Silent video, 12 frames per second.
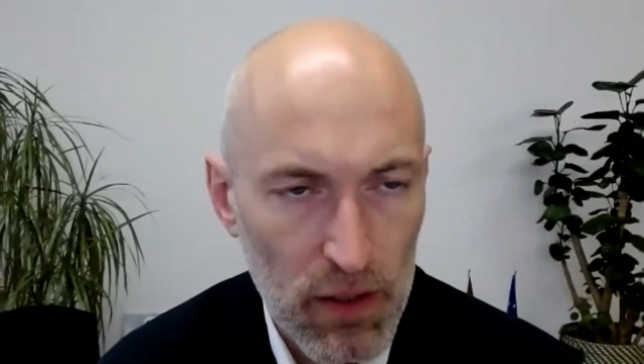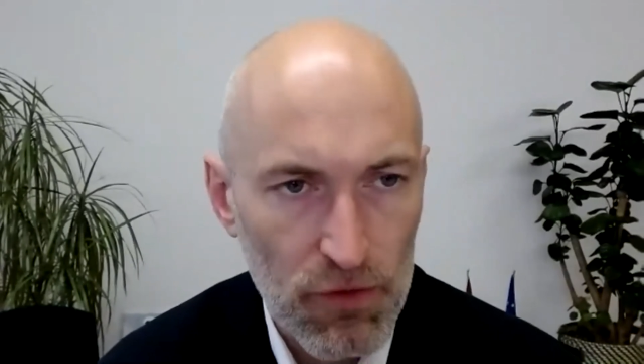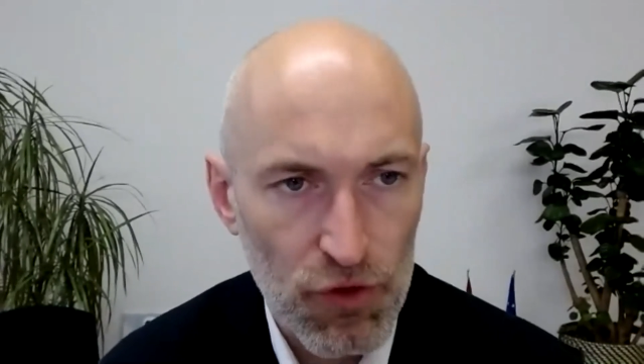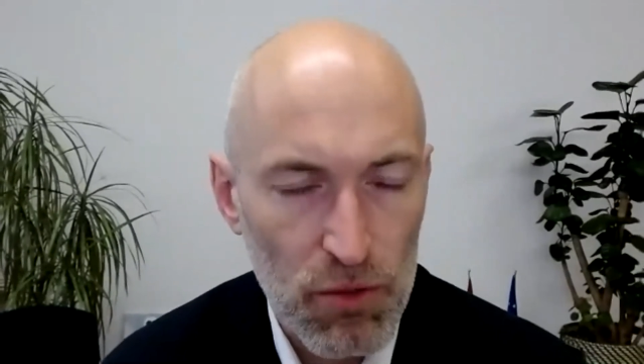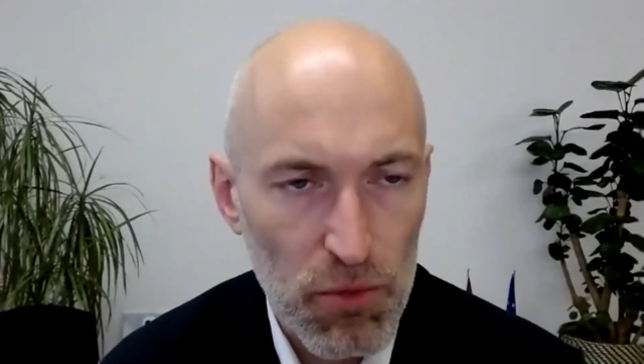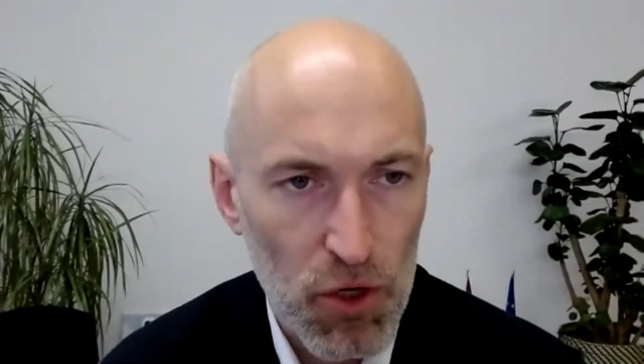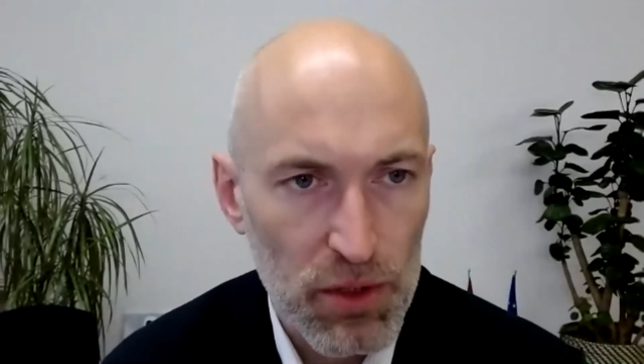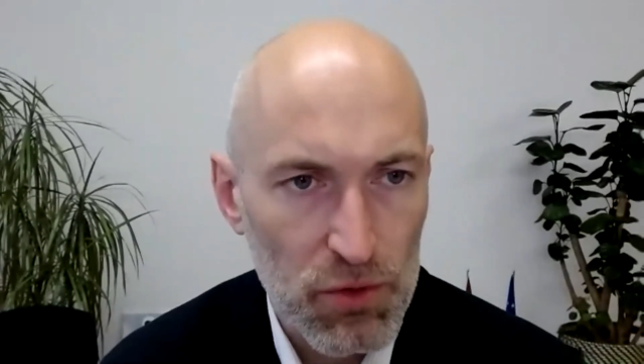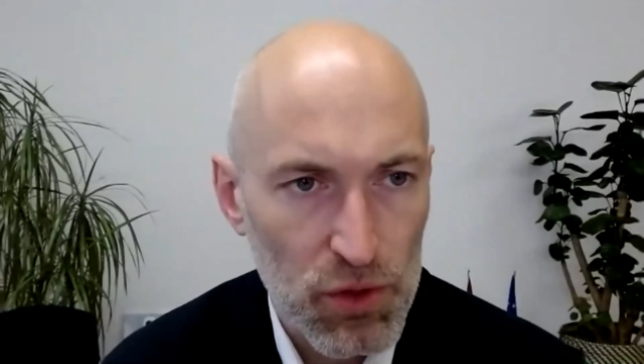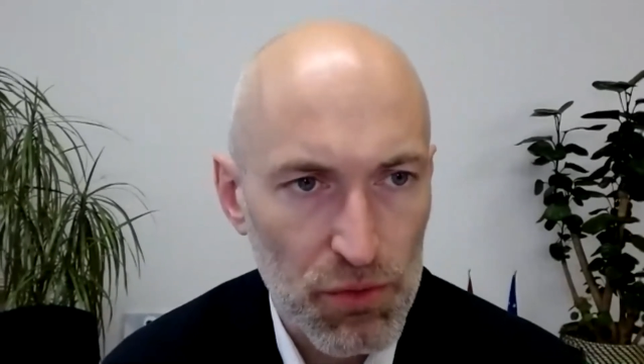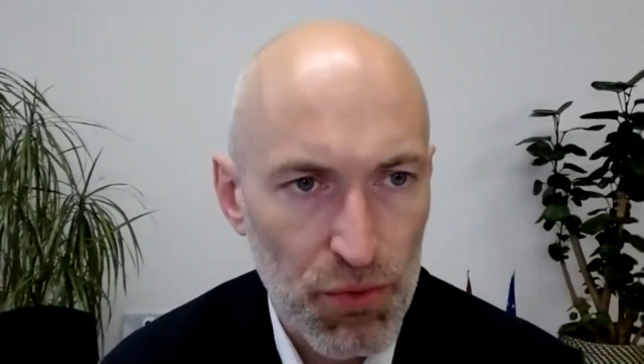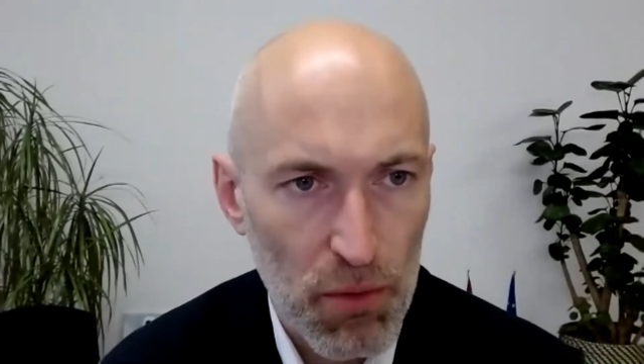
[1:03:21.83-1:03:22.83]
For the moment,
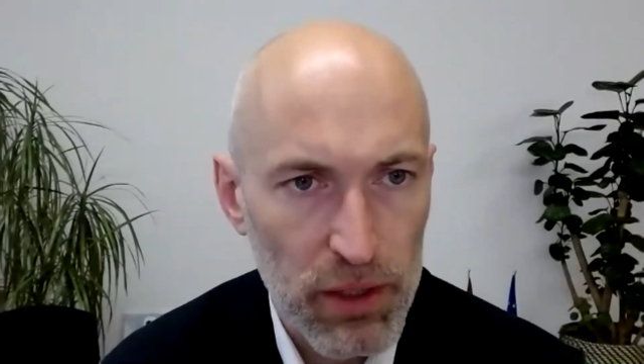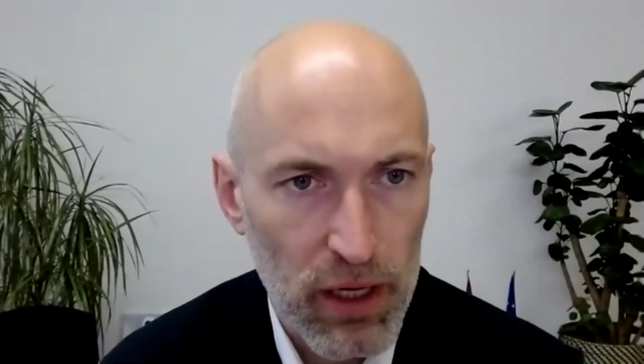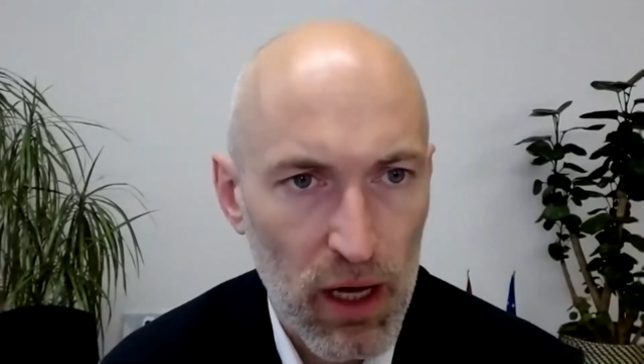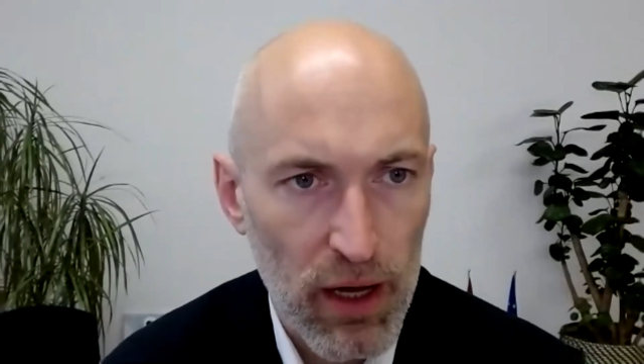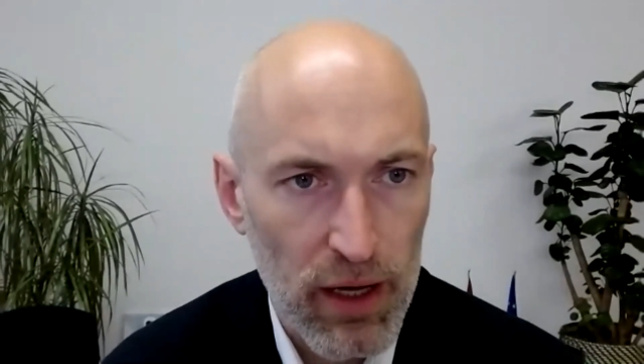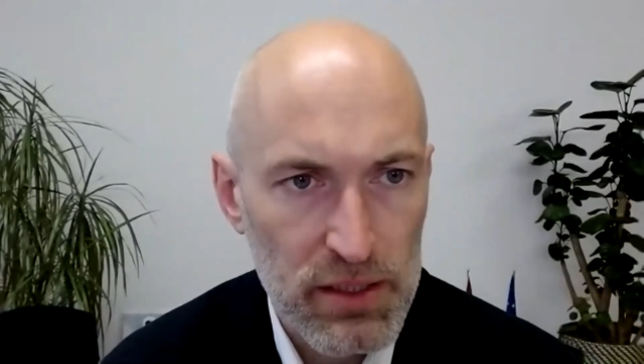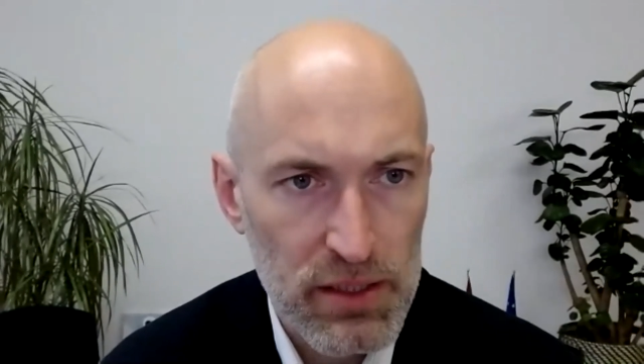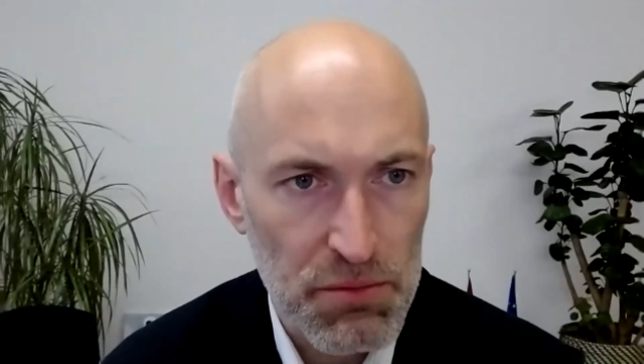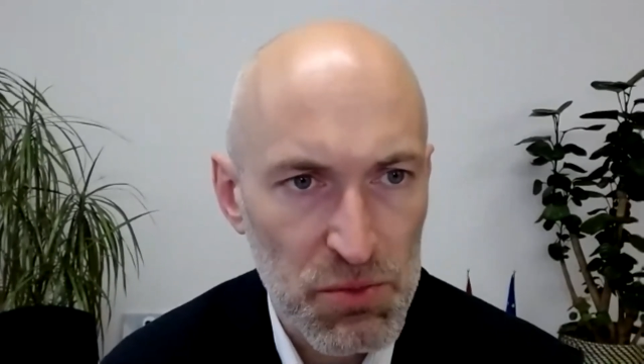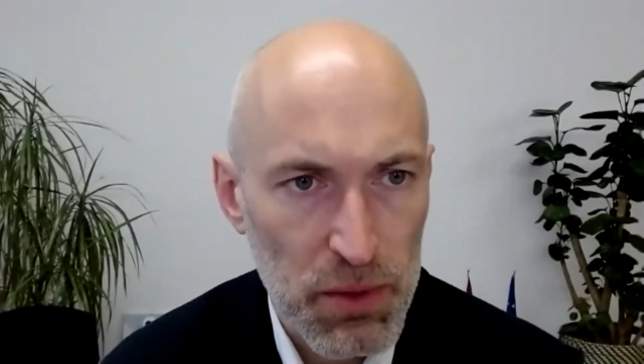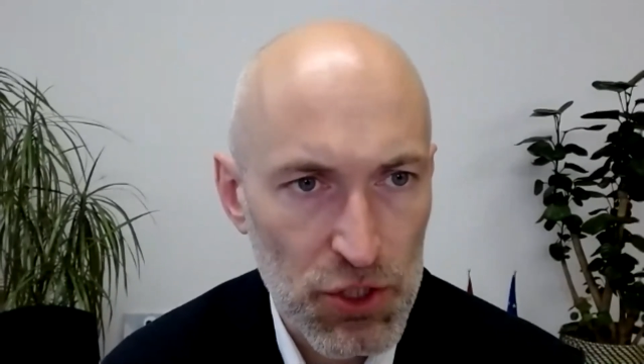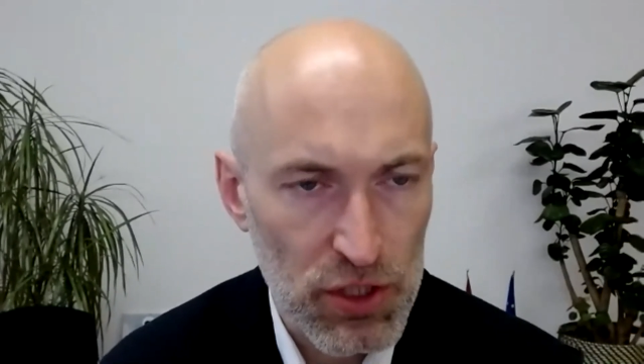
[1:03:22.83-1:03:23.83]
we'll probably hire some
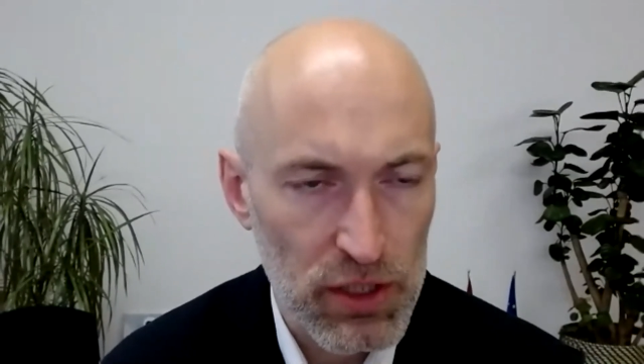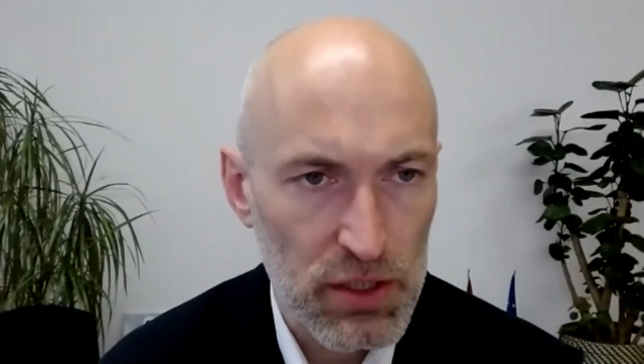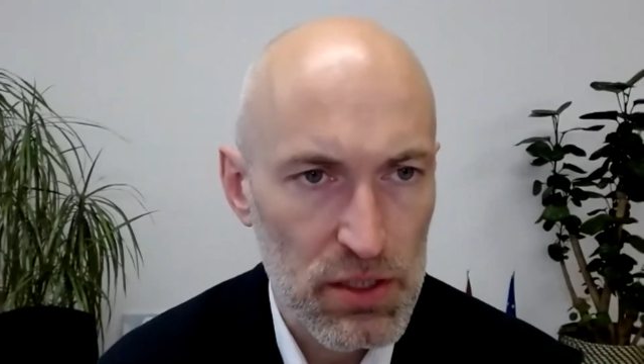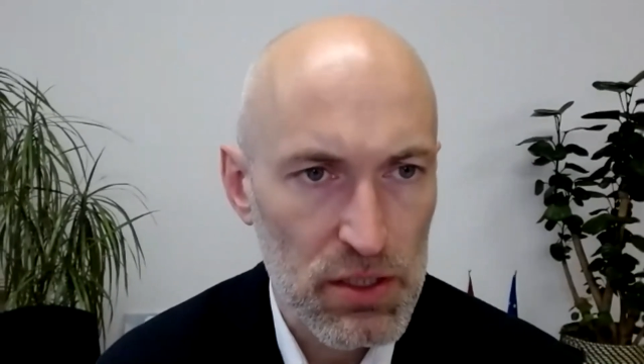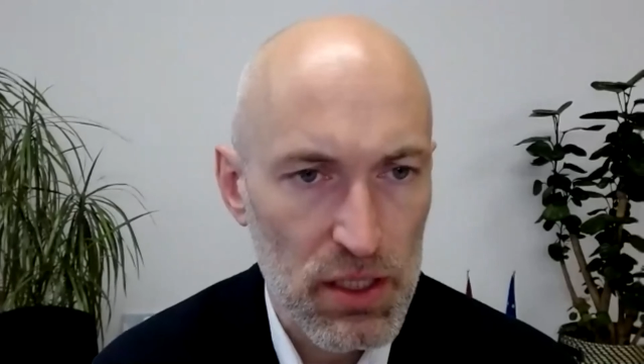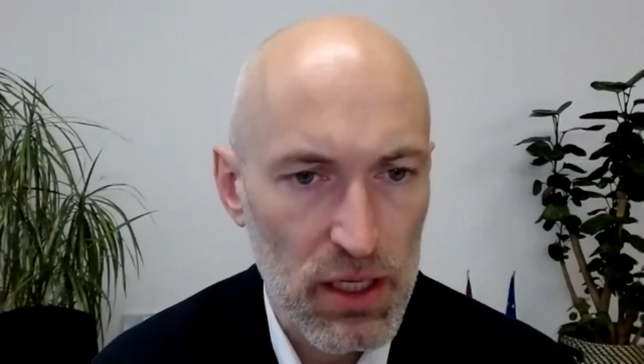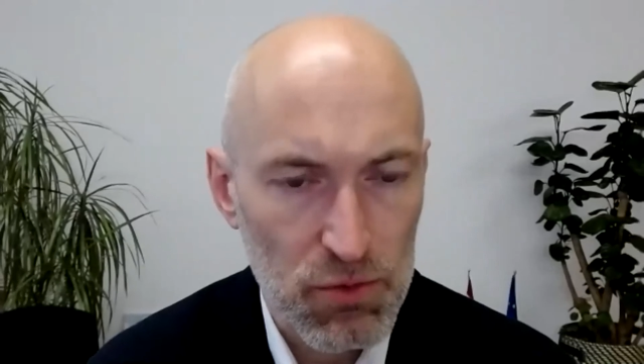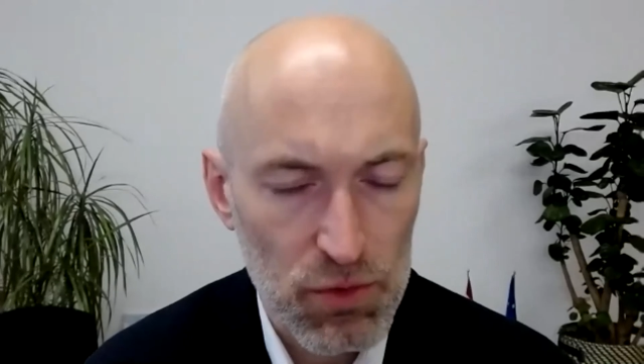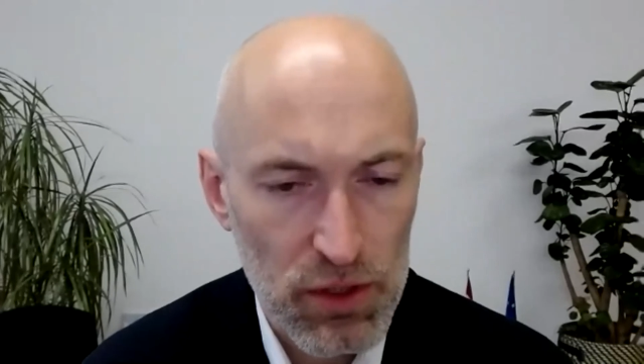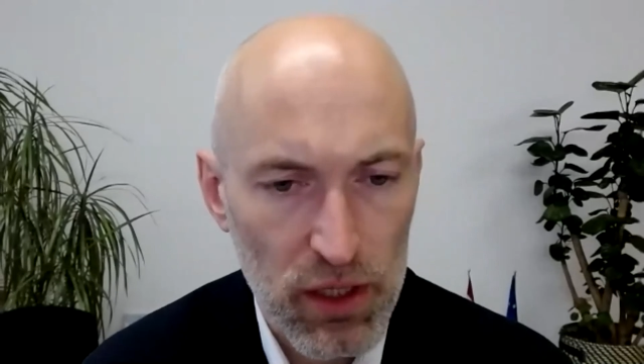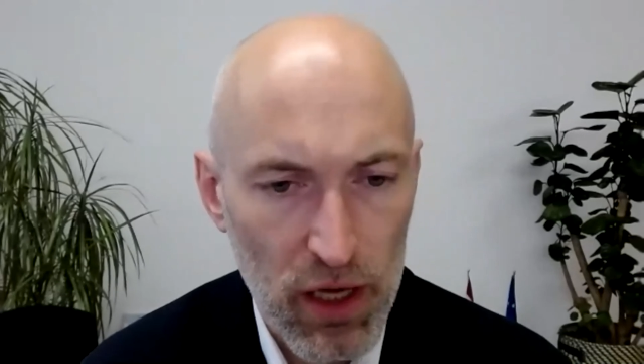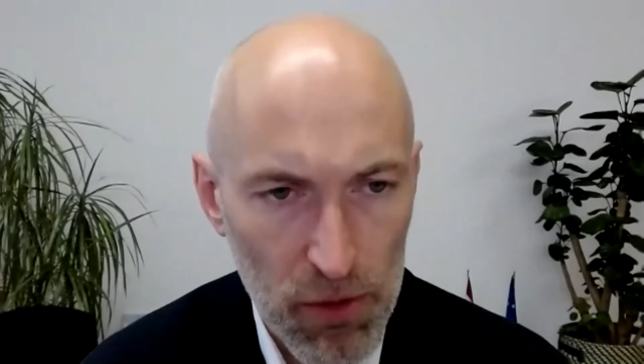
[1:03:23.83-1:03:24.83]
specialists that
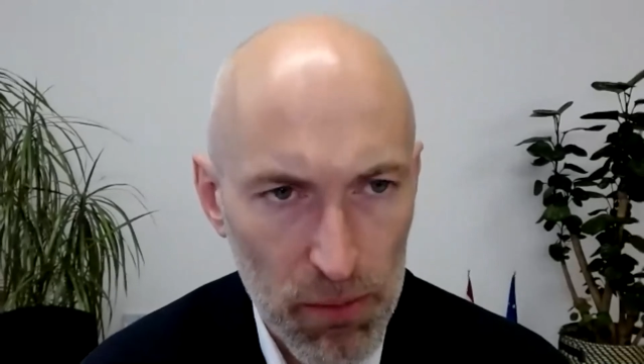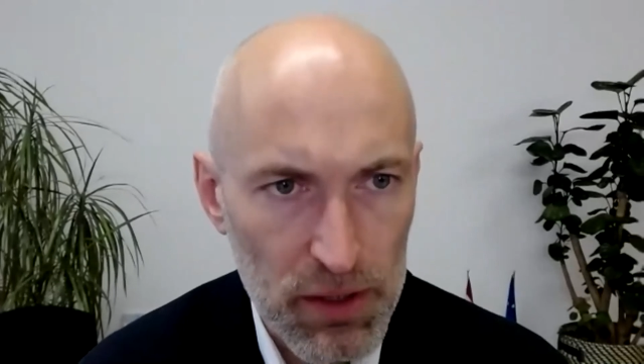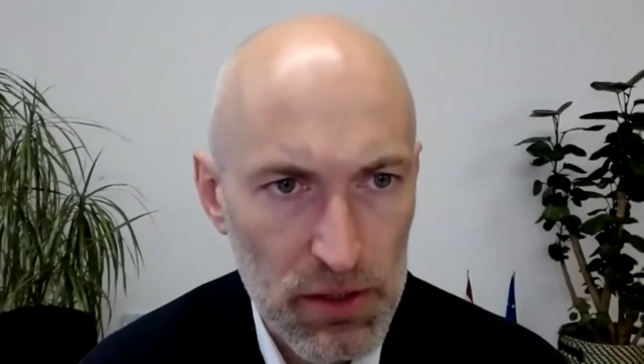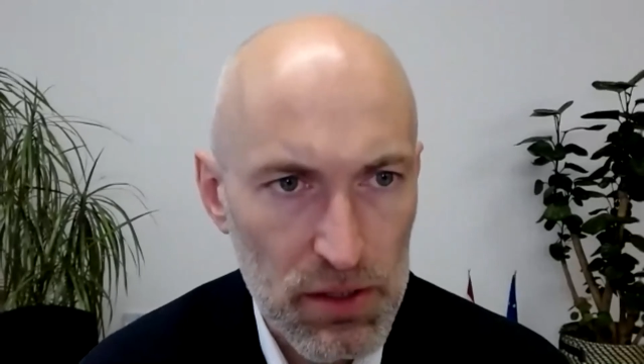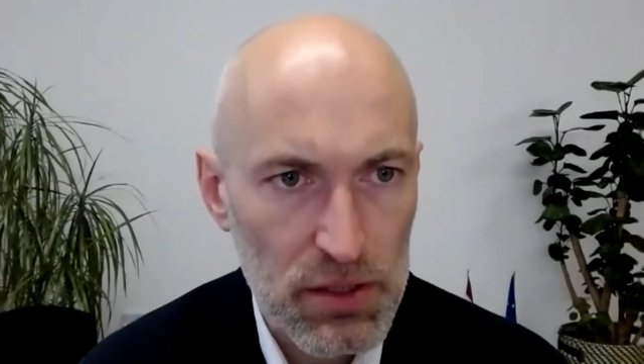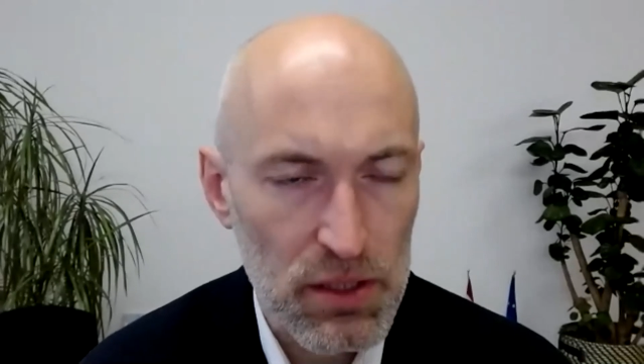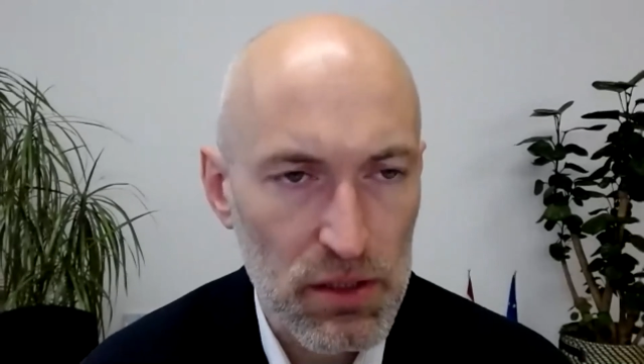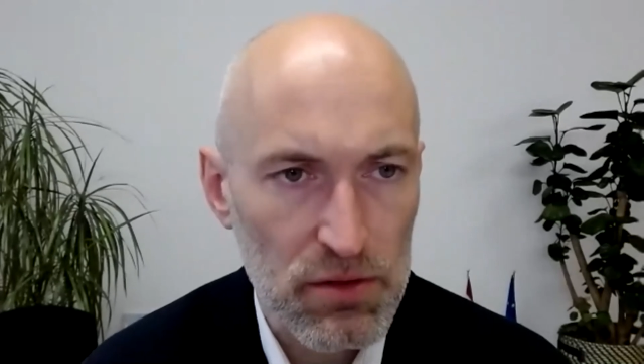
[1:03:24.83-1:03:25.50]
will help us